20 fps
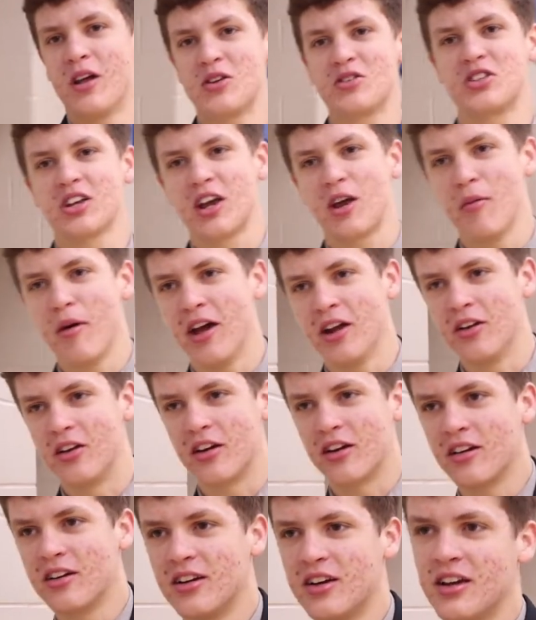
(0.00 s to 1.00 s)
there's the commander.
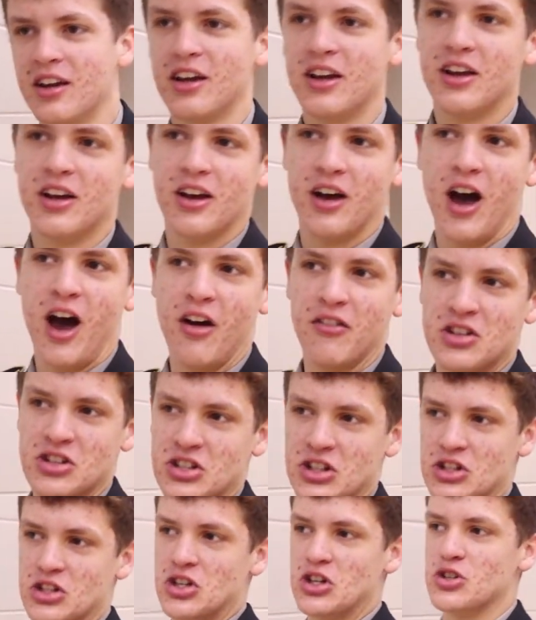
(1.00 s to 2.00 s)

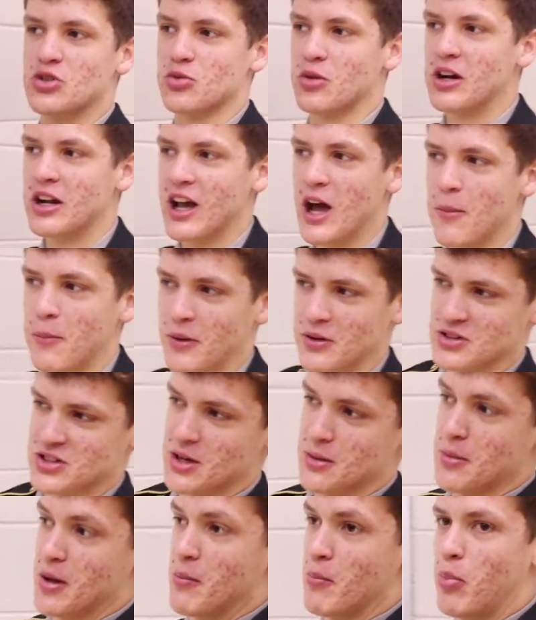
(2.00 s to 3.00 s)
Obviously, she's reading up on
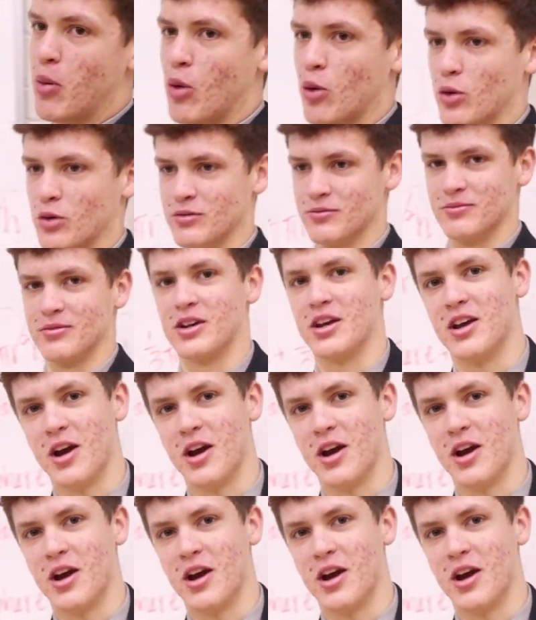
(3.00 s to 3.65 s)
some important